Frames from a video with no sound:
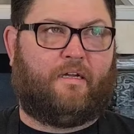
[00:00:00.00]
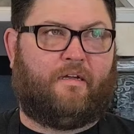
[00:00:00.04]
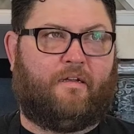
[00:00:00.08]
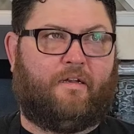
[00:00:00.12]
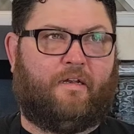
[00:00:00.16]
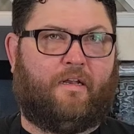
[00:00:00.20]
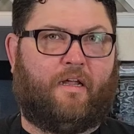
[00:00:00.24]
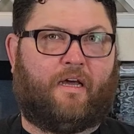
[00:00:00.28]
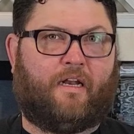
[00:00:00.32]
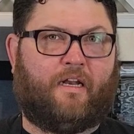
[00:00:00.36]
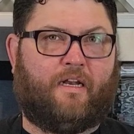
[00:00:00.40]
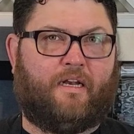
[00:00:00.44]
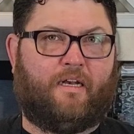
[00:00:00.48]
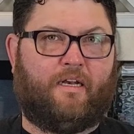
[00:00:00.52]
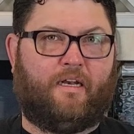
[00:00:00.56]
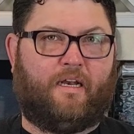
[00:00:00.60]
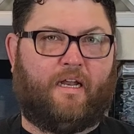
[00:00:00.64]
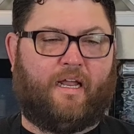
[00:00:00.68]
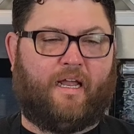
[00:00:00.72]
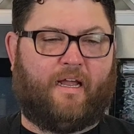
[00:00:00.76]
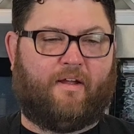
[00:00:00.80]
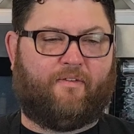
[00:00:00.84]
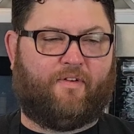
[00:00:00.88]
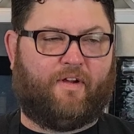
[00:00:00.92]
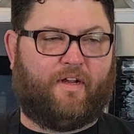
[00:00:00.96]
Not in
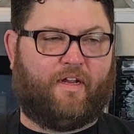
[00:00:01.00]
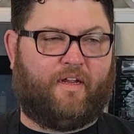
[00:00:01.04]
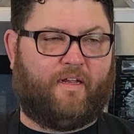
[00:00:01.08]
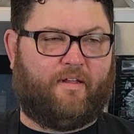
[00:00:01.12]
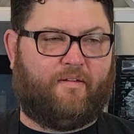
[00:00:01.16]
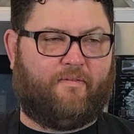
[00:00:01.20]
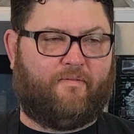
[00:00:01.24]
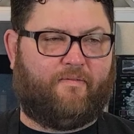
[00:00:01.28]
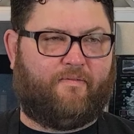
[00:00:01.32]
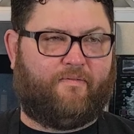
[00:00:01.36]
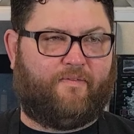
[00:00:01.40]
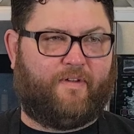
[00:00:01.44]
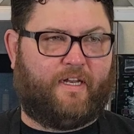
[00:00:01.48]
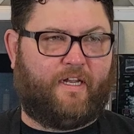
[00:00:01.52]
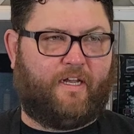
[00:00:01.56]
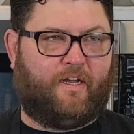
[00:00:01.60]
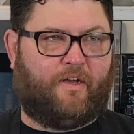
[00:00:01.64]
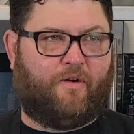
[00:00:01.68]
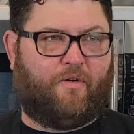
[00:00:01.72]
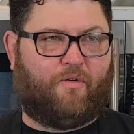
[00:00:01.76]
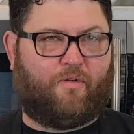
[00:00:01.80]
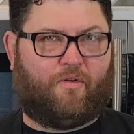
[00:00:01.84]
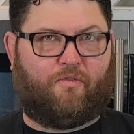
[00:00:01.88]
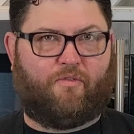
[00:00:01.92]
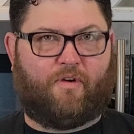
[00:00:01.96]
every
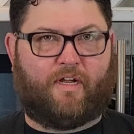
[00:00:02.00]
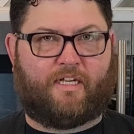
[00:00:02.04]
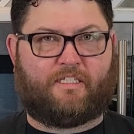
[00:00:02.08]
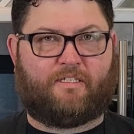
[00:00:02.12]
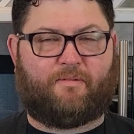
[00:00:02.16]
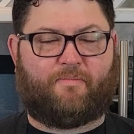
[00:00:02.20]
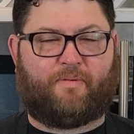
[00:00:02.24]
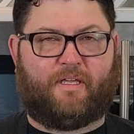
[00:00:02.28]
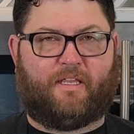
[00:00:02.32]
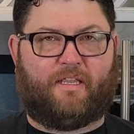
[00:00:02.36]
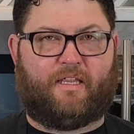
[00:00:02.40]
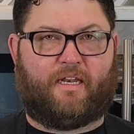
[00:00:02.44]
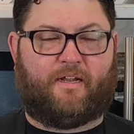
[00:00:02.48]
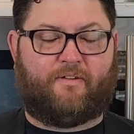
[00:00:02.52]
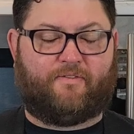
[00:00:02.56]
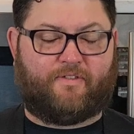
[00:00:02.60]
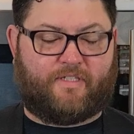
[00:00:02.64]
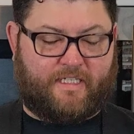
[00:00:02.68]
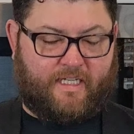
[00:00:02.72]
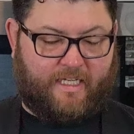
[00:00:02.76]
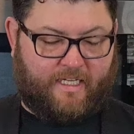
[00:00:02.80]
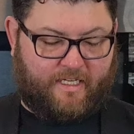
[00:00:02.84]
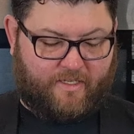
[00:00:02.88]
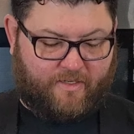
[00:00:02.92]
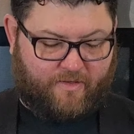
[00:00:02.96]
video or recipe that I've
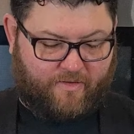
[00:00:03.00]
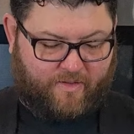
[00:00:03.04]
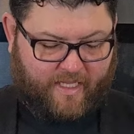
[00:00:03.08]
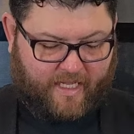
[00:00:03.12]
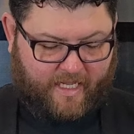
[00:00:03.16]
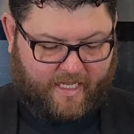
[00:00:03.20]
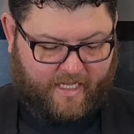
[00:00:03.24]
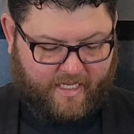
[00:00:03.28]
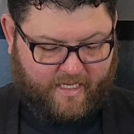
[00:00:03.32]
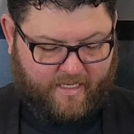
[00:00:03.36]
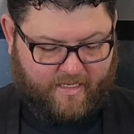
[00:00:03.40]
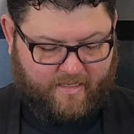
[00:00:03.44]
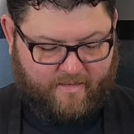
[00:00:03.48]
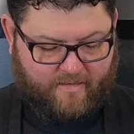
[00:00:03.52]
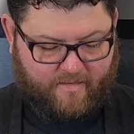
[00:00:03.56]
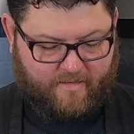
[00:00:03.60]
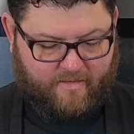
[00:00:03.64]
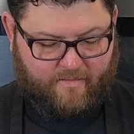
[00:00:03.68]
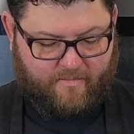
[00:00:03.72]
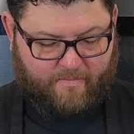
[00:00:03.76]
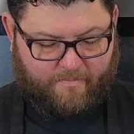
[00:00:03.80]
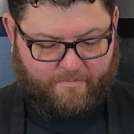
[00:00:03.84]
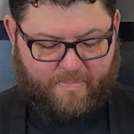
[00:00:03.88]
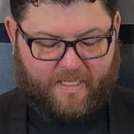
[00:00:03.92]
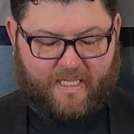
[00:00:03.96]
seen do they
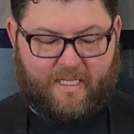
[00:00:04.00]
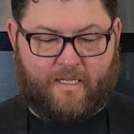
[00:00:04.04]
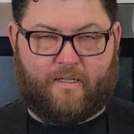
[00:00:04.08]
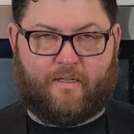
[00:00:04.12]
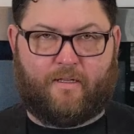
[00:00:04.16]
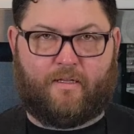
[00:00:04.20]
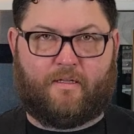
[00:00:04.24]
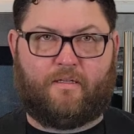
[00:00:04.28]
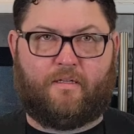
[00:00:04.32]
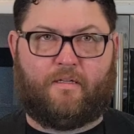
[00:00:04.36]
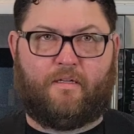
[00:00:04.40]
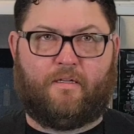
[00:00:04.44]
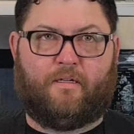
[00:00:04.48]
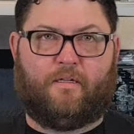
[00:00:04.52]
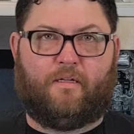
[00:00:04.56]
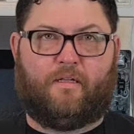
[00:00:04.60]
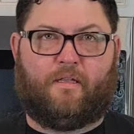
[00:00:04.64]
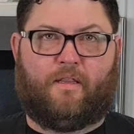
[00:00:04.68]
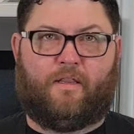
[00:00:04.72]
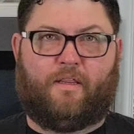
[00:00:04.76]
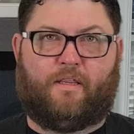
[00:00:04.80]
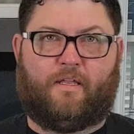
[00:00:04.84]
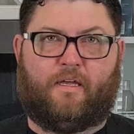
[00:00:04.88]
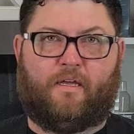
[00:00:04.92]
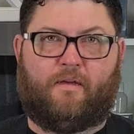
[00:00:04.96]
peel
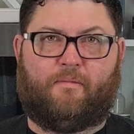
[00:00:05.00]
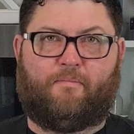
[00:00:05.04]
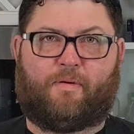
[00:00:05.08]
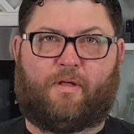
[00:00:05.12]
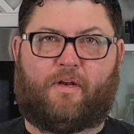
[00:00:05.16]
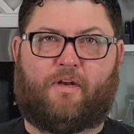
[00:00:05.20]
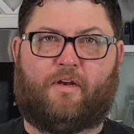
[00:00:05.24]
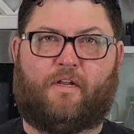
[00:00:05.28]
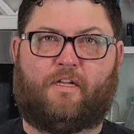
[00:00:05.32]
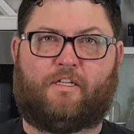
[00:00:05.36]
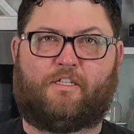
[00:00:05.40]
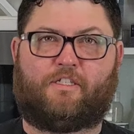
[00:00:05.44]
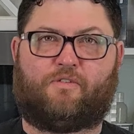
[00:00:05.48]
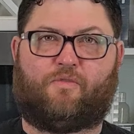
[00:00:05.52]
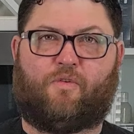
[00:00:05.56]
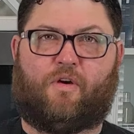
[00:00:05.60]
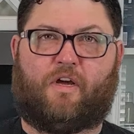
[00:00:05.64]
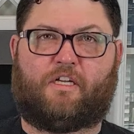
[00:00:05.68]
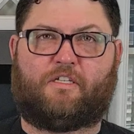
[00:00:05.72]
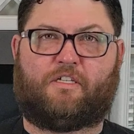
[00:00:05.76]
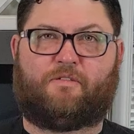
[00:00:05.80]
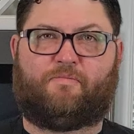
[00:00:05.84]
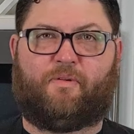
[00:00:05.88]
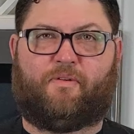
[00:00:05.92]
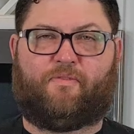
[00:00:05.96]
the butternut
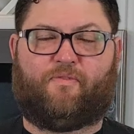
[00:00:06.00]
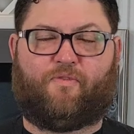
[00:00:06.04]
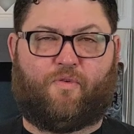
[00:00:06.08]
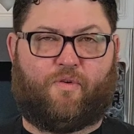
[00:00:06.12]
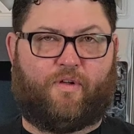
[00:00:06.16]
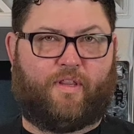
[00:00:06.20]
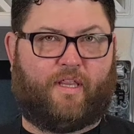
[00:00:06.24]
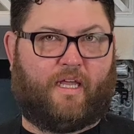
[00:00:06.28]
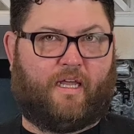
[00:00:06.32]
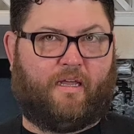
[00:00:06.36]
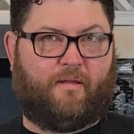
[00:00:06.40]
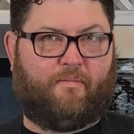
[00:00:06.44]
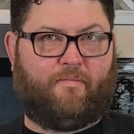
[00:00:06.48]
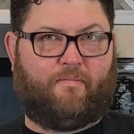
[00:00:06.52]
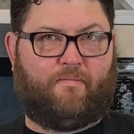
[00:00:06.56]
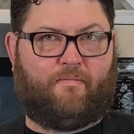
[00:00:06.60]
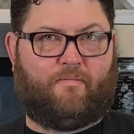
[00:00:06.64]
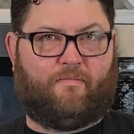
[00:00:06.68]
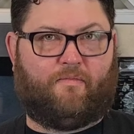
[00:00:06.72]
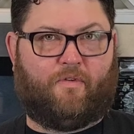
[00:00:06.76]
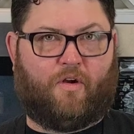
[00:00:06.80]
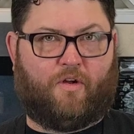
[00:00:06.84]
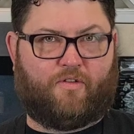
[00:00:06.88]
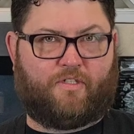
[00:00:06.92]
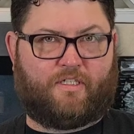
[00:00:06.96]
squash before they
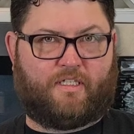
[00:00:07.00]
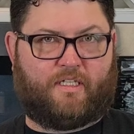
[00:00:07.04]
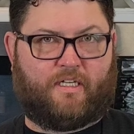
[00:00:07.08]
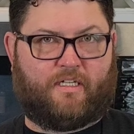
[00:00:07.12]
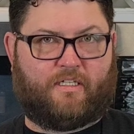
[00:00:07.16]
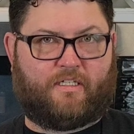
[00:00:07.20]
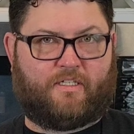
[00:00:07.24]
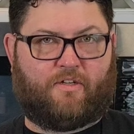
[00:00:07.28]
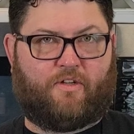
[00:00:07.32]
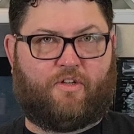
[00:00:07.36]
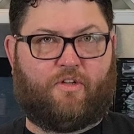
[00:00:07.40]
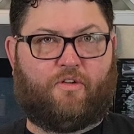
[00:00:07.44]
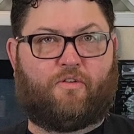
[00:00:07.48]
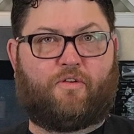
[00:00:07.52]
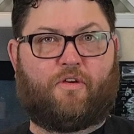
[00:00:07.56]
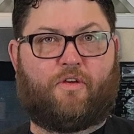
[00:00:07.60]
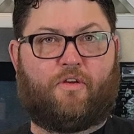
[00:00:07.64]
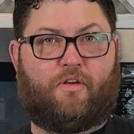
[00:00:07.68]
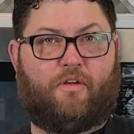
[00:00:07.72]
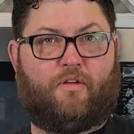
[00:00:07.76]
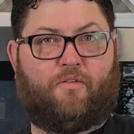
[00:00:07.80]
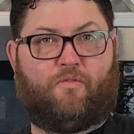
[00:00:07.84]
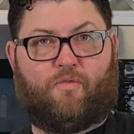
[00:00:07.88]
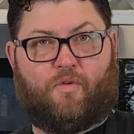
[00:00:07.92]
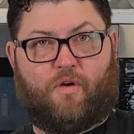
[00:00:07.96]
roast it. So you
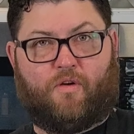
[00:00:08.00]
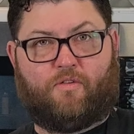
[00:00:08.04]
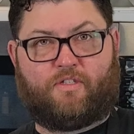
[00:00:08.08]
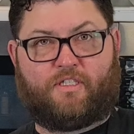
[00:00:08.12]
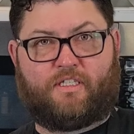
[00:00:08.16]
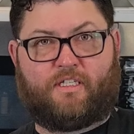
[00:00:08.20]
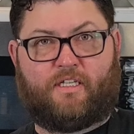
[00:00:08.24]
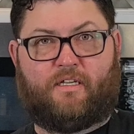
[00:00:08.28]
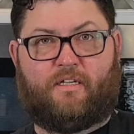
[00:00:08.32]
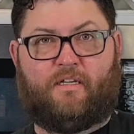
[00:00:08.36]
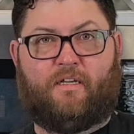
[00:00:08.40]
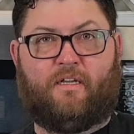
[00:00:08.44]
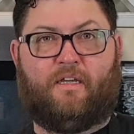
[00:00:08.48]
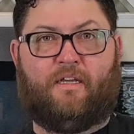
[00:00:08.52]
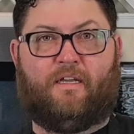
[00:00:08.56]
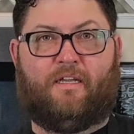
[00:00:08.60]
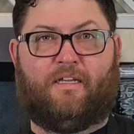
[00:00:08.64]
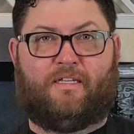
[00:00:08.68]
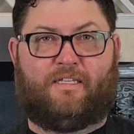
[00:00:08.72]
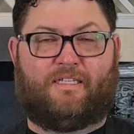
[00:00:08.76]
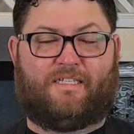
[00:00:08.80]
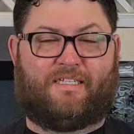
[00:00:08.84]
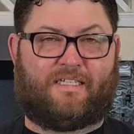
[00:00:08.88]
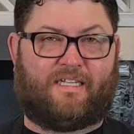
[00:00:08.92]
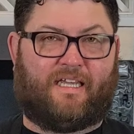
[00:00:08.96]
could roast it
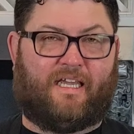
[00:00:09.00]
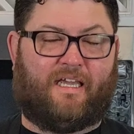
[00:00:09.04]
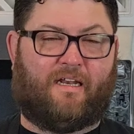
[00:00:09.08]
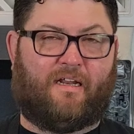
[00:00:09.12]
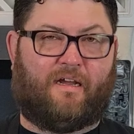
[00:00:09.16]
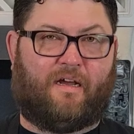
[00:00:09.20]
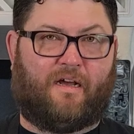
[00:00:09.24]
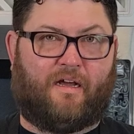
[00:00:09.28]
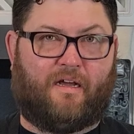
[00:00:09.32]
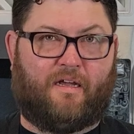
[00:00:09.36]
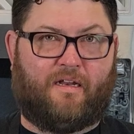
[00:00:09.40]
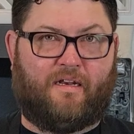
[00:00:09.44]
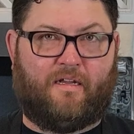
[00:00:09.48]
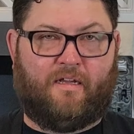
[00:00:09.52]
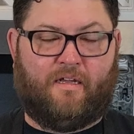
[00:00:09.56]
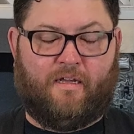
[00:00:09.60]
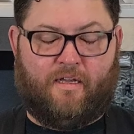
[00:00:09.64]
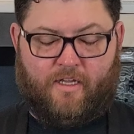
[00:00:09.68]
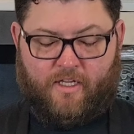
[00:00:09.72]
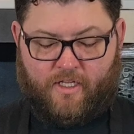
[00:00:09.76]
skin on.